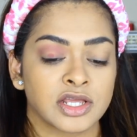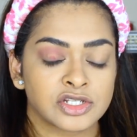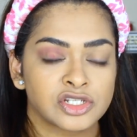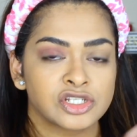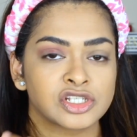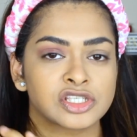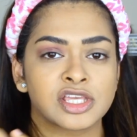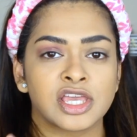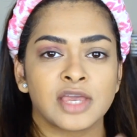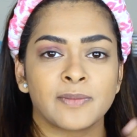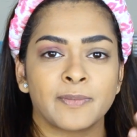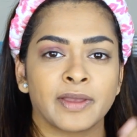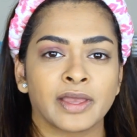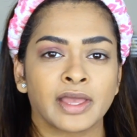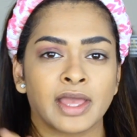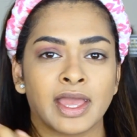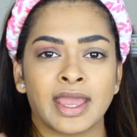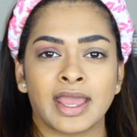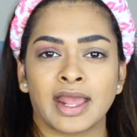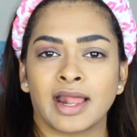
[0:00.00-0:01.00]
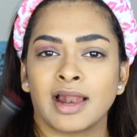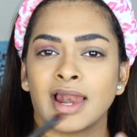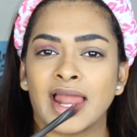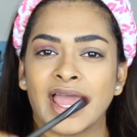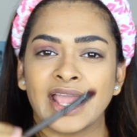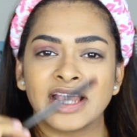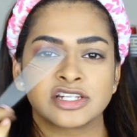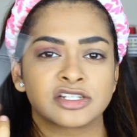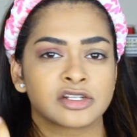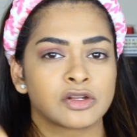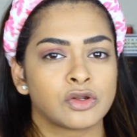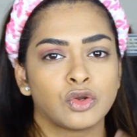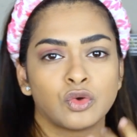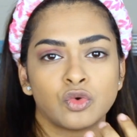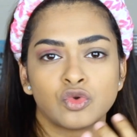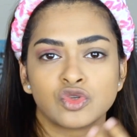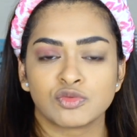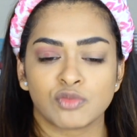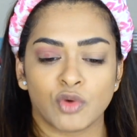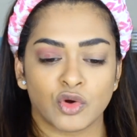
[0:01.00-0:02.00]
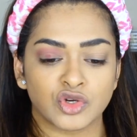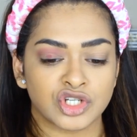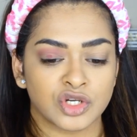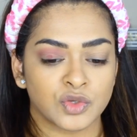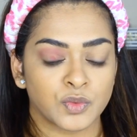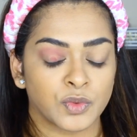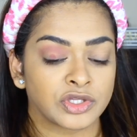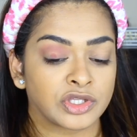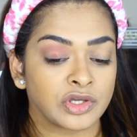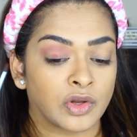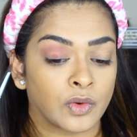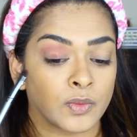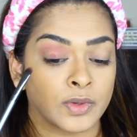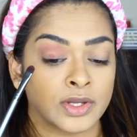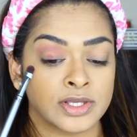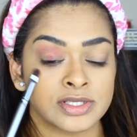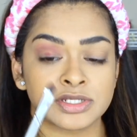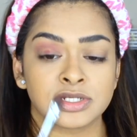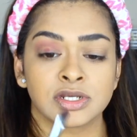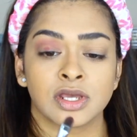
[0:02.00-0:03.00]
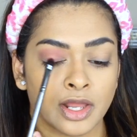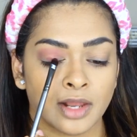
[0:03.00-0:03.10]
just keeping a light loose motion with your wrist,